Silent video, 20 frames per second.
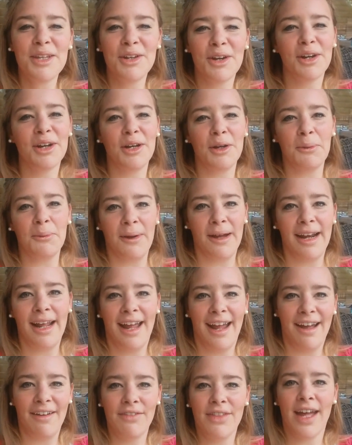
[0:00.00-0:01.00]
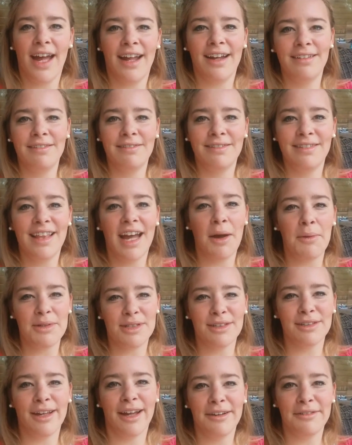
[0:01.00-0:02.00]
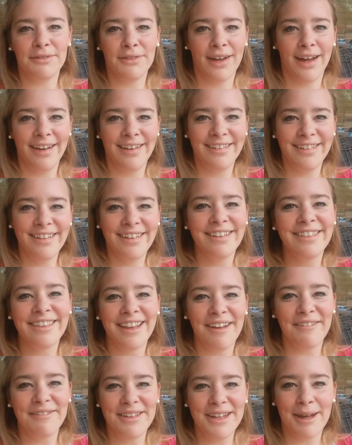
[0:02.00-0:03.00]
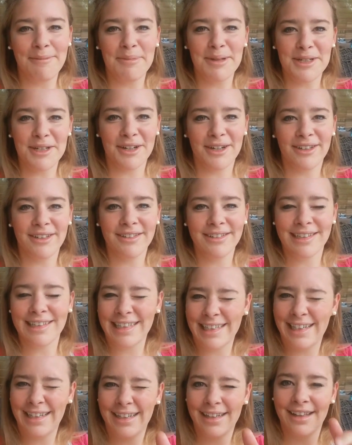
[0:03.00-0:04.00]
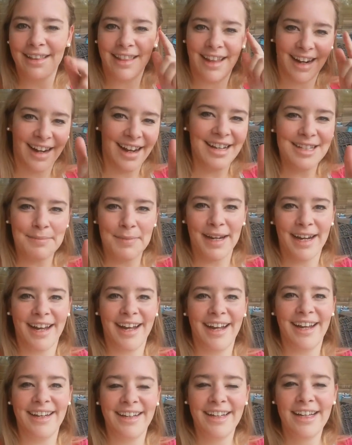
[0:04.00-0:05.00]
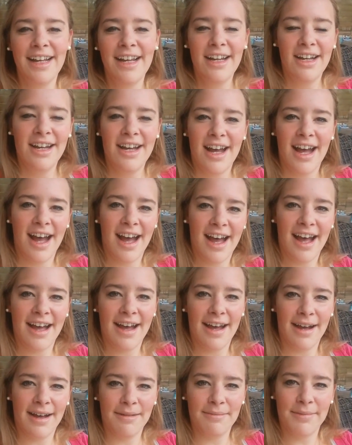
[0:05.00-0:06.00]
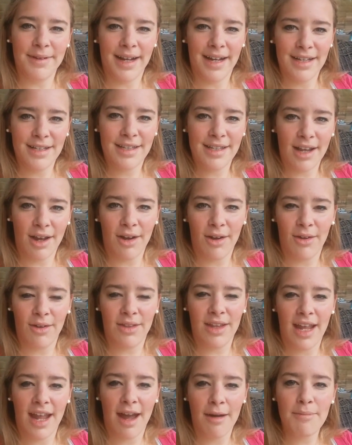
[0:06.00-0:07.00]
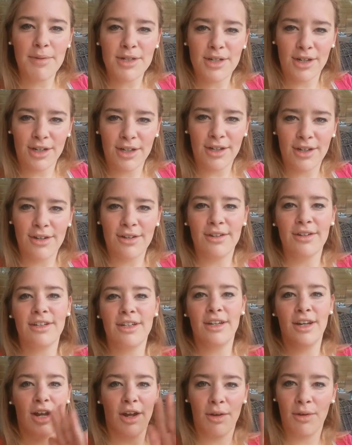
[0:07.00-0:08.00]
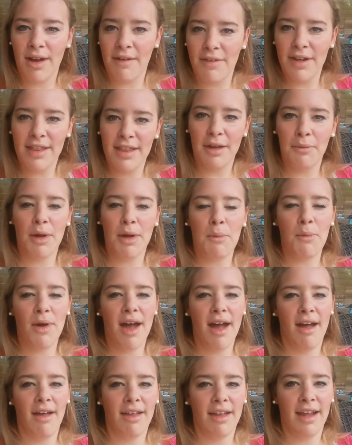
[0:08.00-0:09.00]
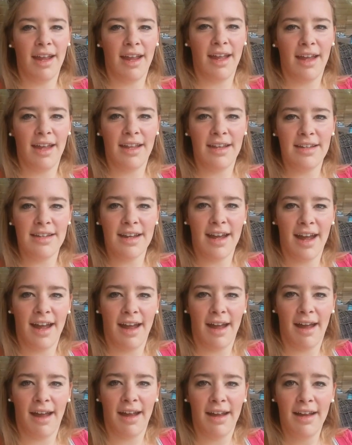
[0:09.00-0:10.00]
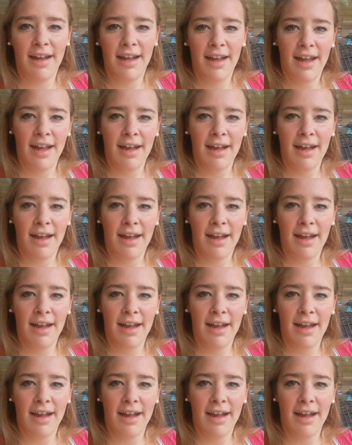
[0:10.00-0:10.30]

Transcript: you're going to want to have that. That was a lot of fun. Love the epidural. That guy's my guy. So the epidural, everything went well, and